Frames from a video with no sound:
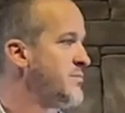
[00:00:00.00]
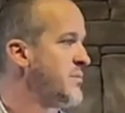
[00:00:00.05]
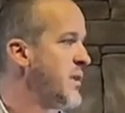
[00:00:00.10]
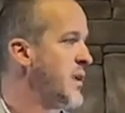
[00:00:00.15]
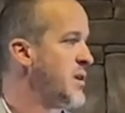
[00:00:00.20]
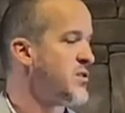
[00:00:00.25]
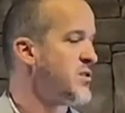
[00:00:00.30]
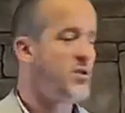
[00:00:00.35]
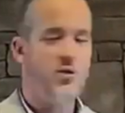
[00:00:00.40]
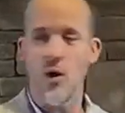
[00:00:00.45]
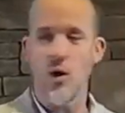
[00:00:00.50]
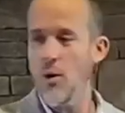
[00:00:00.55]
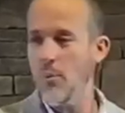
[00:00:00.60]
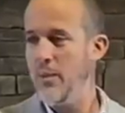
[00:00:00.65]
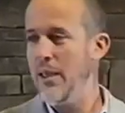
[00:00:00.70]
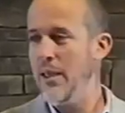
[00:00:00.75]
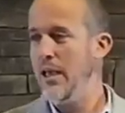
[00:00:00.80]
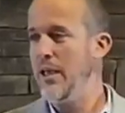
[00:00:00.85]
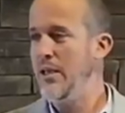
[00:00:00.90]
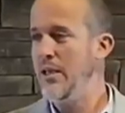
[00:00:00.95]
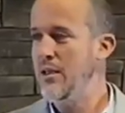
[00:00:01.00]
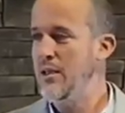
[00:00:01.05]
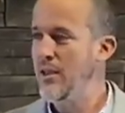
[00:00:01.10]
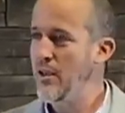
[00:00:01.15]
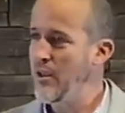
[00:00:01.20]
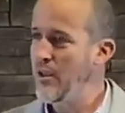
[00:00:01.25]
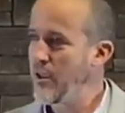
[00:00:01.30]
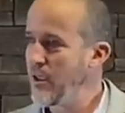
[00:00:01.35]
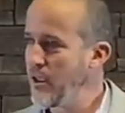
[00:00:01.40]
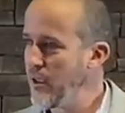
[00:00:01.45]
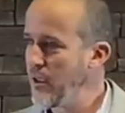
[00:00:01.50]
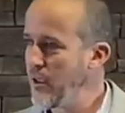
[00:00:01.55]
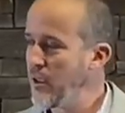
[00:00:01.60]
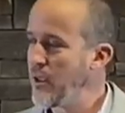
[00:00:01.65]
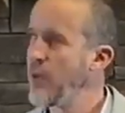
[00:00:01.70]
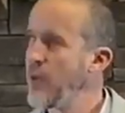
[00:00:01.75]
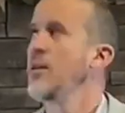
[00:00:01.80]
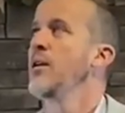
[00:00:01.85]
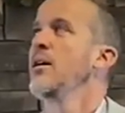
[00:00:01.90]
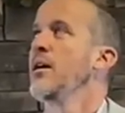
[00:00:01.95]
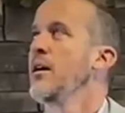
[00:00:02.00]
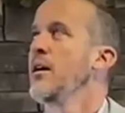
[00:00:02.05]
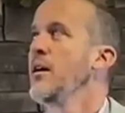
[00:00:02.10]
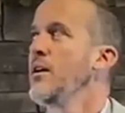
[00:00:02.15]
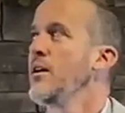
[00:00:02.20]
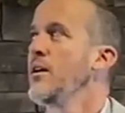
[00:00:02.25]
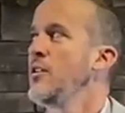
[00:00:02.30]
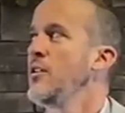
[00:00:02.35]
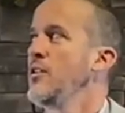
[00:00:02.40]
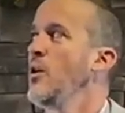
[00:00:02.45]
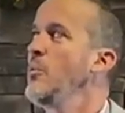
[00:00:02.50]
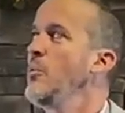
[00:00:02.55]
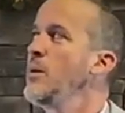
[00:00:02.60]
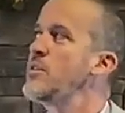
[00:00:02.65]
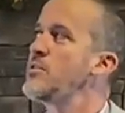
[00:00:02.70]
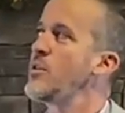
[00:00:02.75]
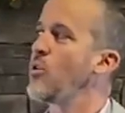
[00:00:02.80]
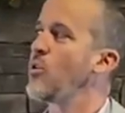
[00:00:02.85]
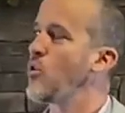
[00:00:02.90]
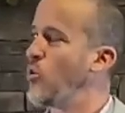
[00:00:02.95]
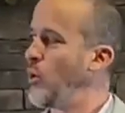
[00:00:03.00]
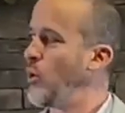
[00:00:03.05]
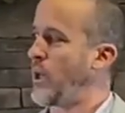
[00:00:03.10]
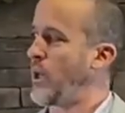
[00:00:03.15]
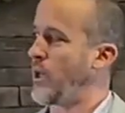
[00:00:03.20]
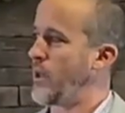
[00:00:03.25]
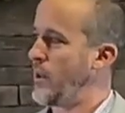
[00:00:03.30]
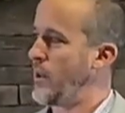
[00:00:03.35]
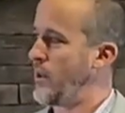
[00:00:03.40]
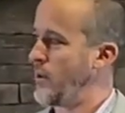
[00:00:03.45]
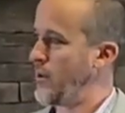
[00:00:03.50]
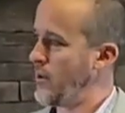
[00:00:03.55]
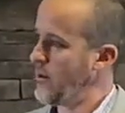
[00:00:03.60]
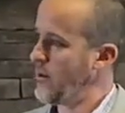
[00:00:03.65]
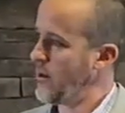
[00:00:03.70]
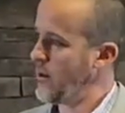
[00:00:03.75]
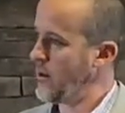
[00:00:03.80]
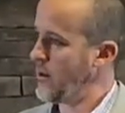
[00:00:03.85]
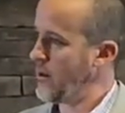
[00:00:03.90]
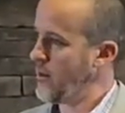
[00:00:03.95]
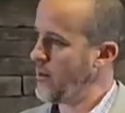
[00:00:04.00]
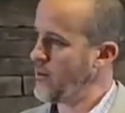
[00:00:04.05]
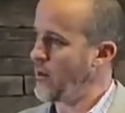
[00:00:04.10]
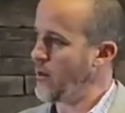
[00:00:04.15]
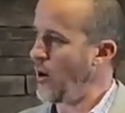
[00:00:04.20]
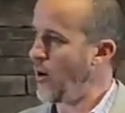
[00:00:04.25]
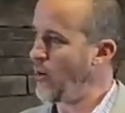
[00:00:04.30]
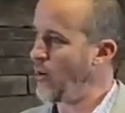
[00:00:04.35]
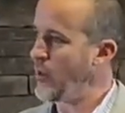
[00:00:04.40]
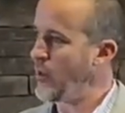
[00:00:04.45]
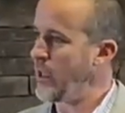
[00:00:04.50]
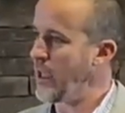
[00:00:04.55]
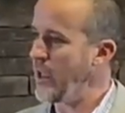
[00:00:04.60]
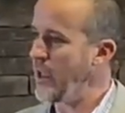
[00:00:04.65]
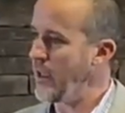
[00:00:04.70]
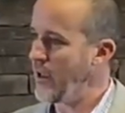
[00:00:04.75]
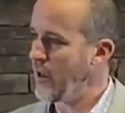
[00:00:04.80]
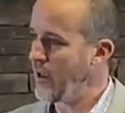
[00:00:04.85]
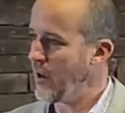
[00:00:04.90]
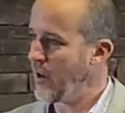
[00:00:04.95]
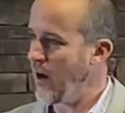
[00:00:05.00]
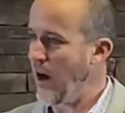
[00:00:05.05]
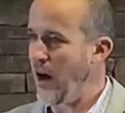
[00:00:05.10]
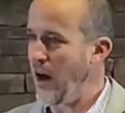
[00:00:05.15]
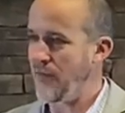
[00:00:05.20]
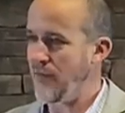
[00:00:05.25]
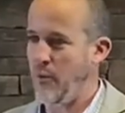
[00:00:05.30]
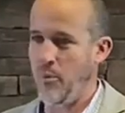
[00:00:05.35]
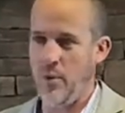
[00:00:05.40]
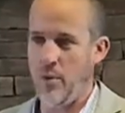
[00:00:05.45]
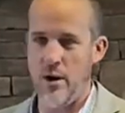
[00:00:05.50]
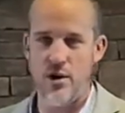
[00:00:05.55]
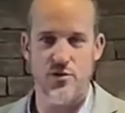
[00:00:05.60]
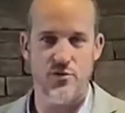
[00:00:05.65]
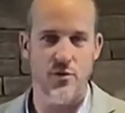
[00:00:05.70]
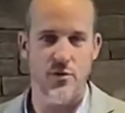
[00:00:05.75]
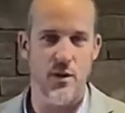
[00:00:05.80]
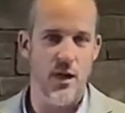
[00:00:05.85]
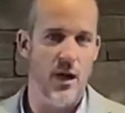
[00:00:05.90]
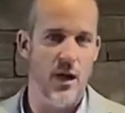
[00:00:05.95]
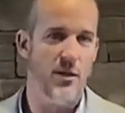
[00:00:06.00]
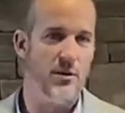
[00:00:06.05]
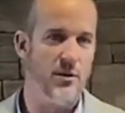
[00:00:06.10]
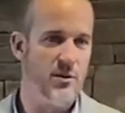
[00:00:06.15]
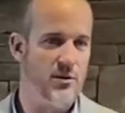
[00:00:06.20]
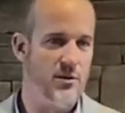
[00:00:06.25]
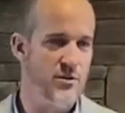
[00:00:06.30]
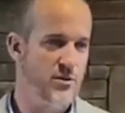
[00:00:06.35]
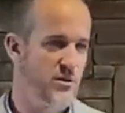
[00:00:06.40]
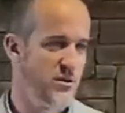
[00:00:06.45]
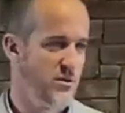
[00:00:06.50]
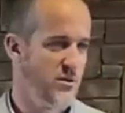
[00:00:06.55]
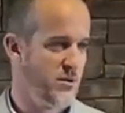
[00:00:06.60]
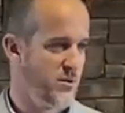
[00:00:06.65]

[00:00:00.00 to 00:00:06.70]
So don't be don't be so quick to only offer prayers for others.